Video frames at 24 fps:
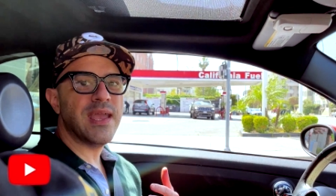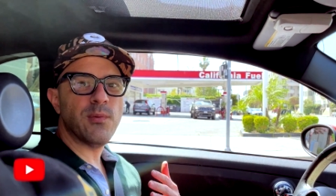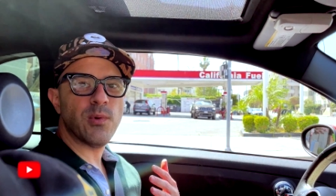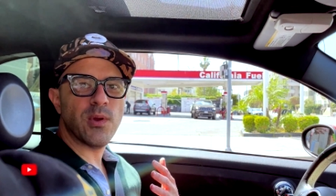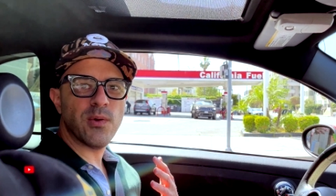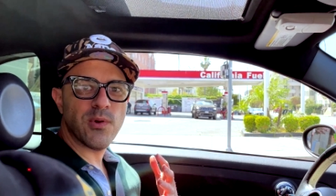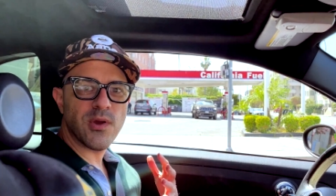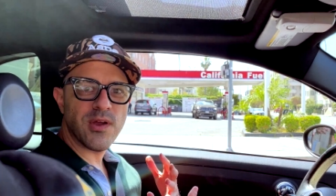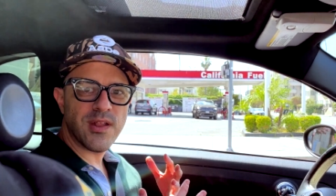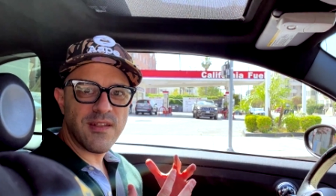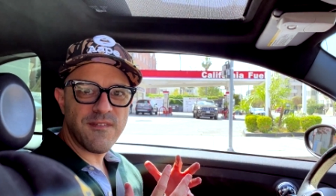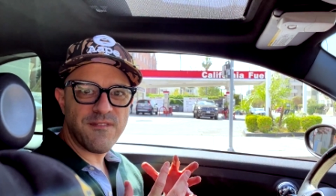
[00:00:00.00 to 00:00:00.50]
we
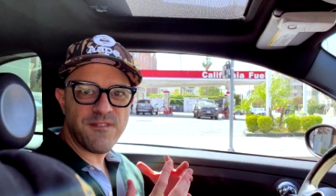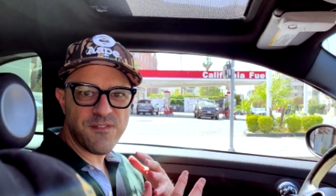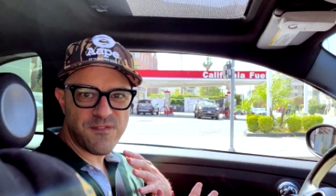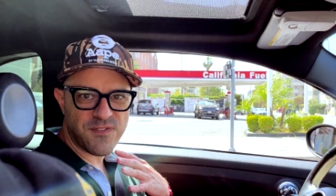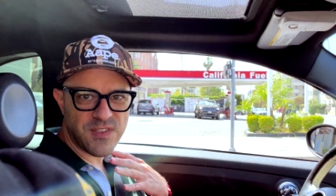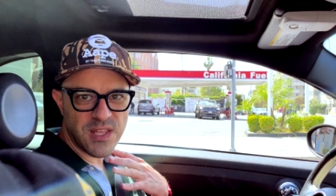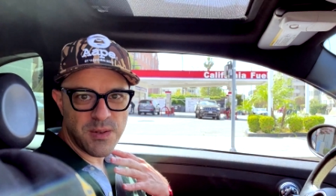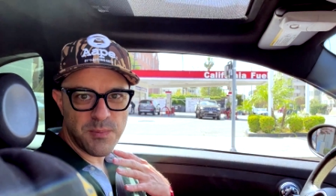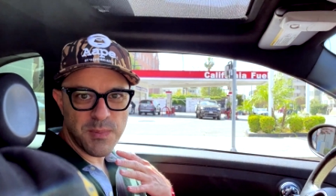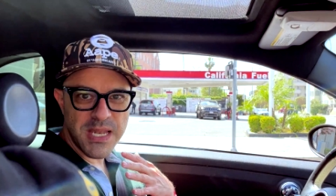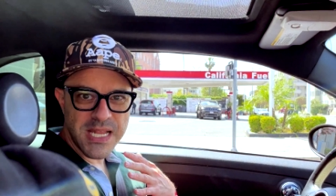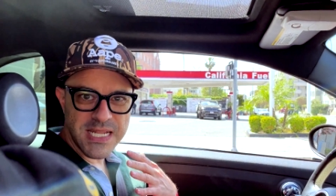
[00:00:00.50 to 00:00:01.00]
were on a
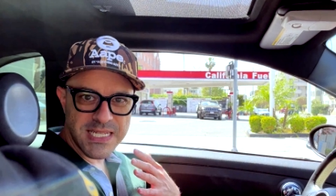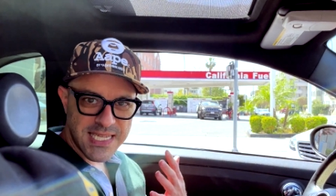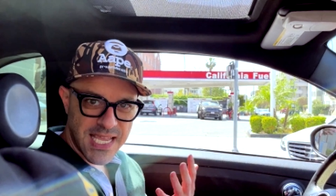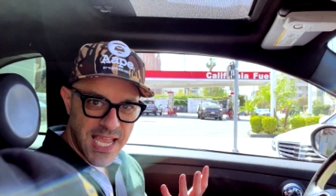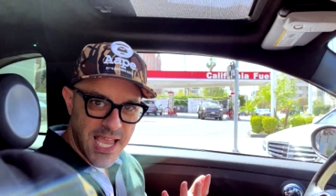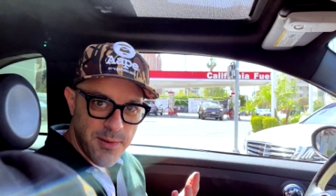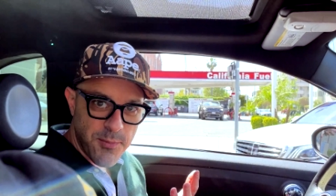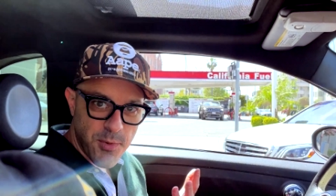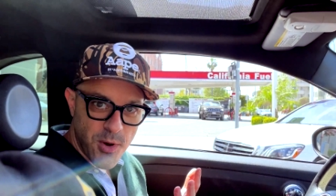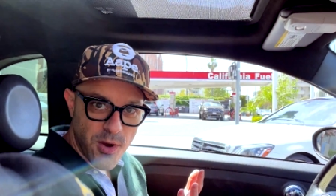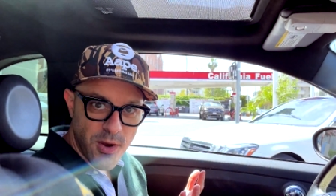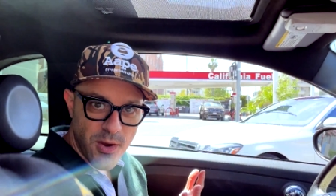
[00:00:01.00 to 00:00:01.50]
15 minute
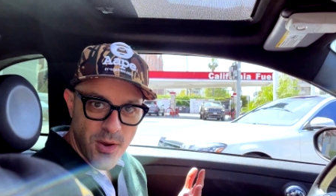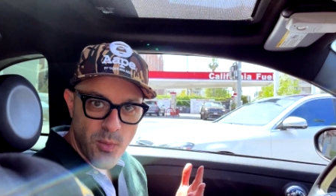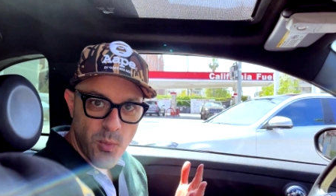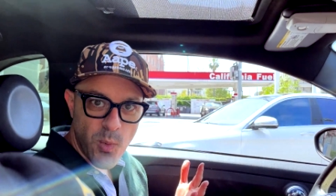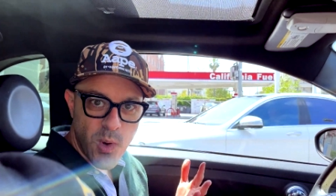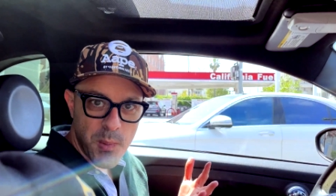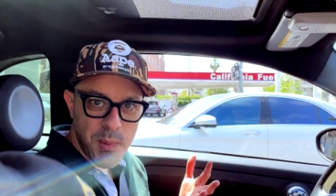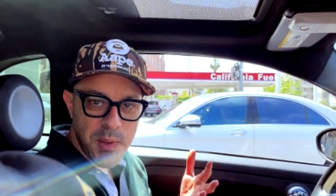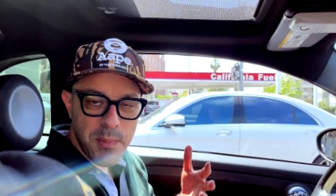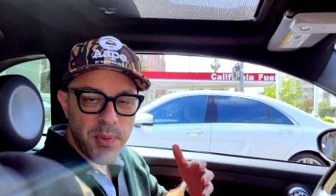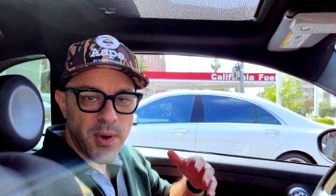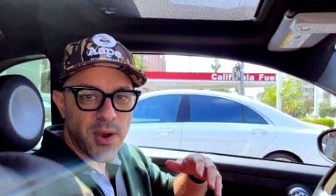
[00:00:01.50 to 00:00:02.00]
timer
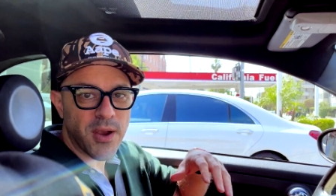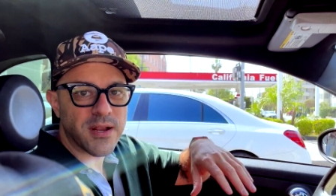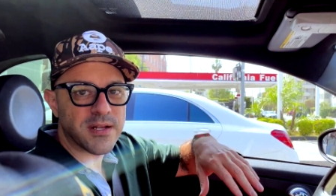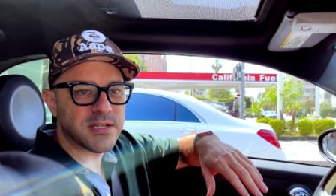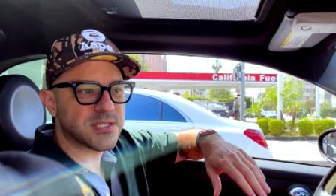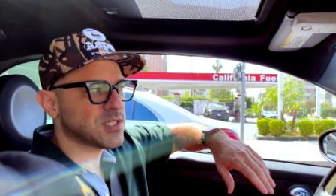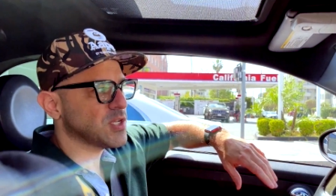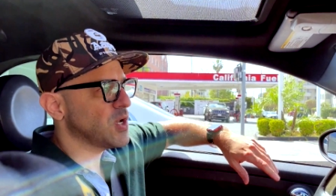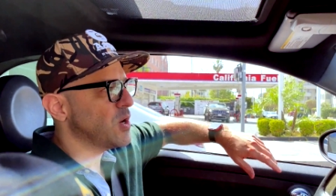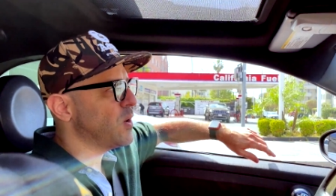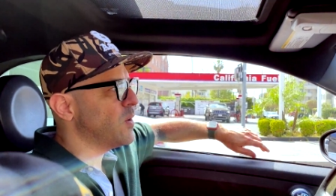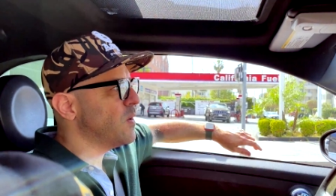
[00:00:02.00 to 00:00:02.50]
where we parked,
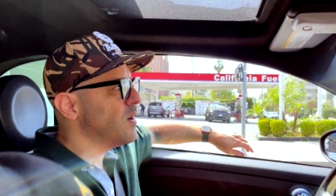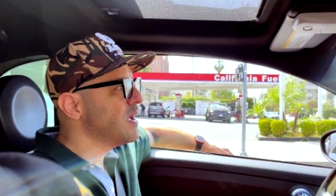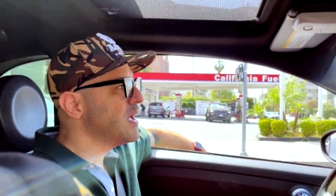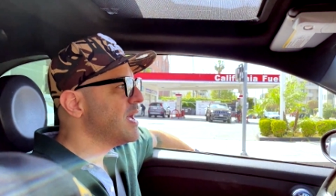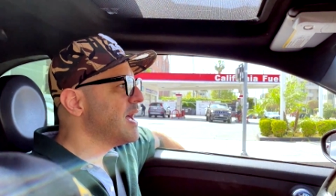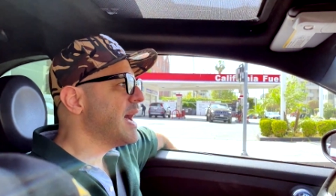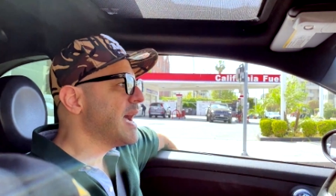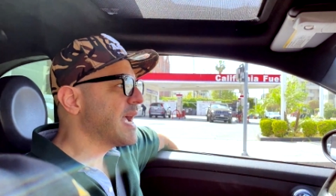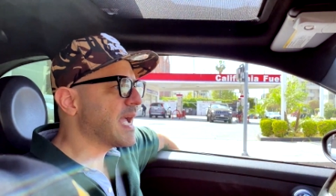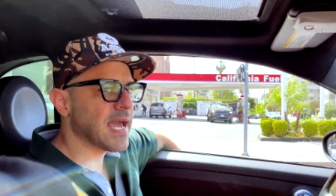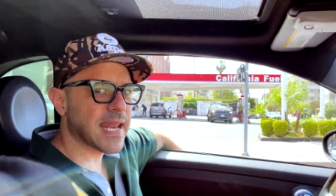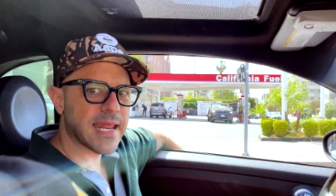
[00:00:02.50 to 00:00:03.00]
so
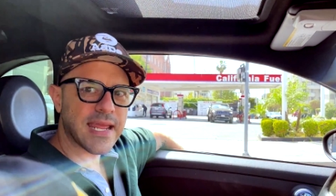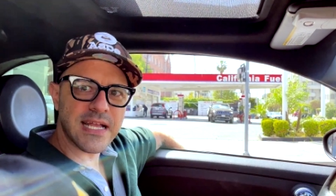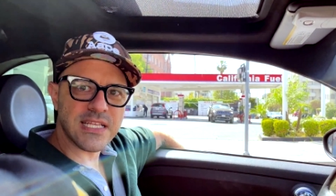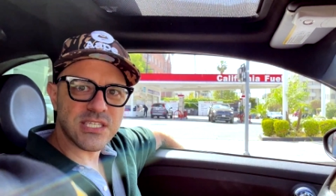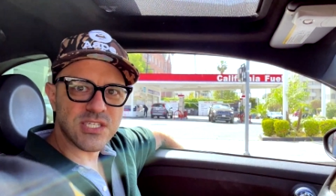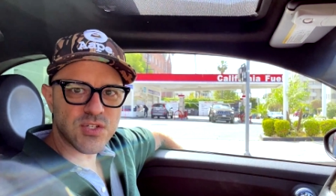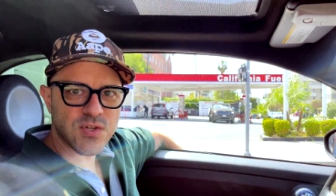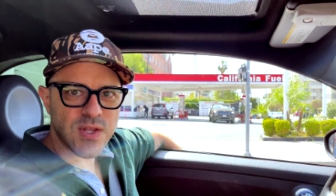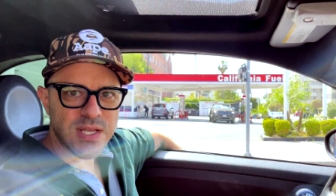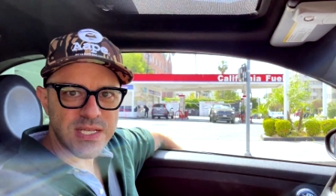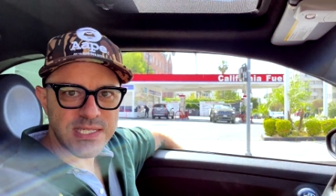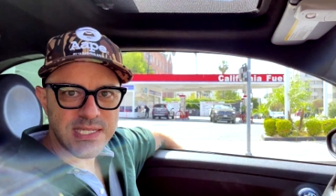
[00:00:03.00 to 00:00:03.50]
I kind of got
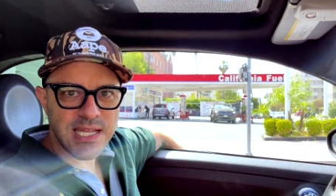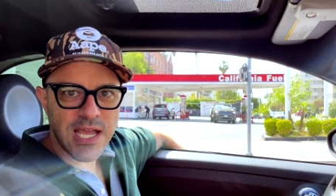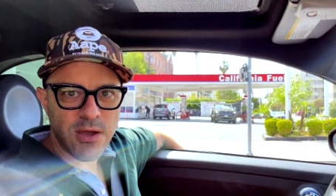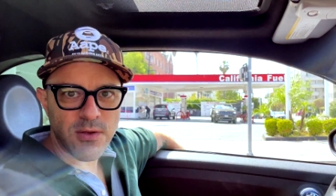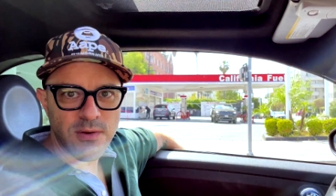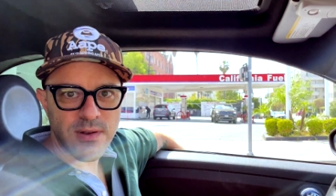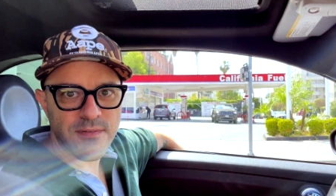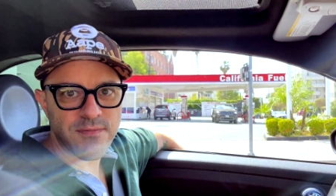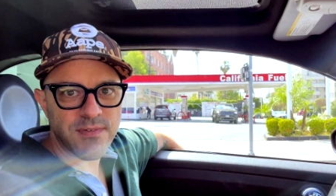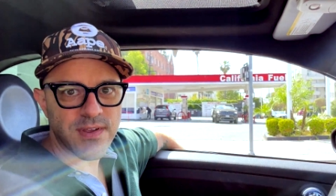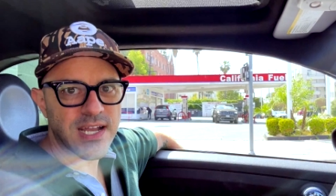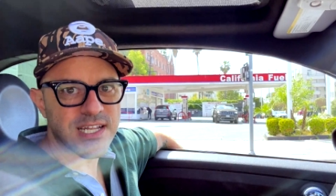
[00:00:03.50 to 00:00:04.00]
stressed out
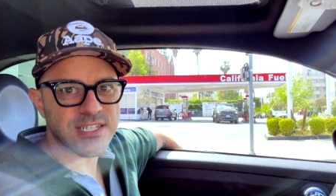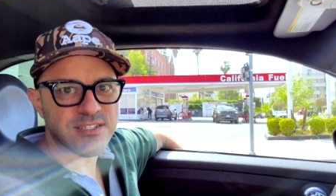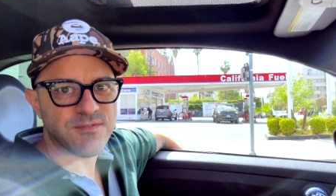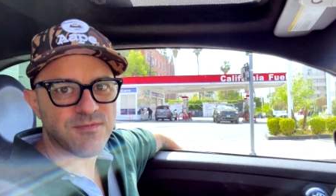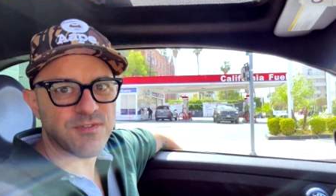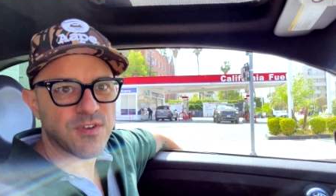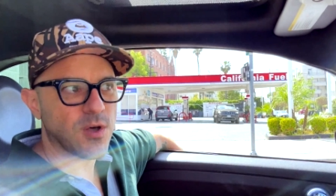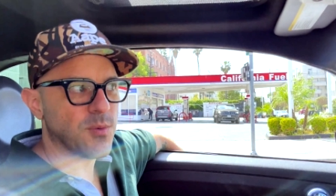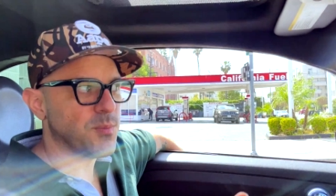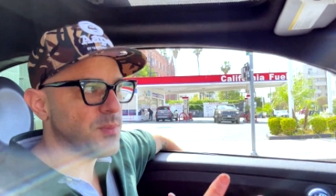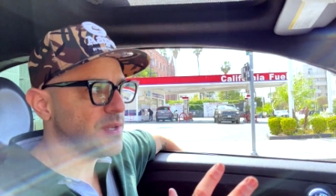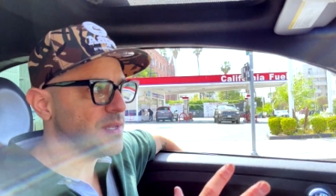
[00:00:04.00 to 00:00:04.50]
and I forgot to film.